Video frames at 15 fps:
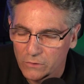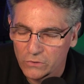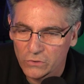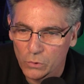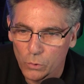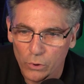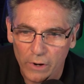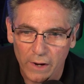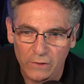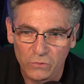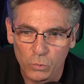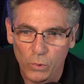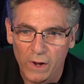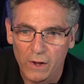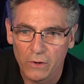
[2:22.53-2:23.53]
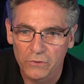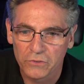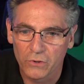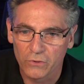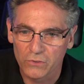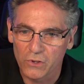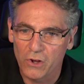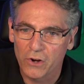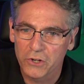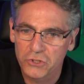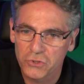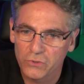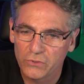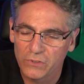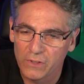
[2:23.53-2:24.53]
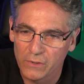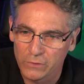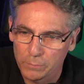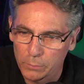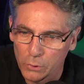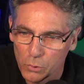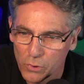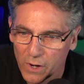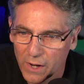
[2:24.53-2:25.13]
store as well. So as long as you see this blue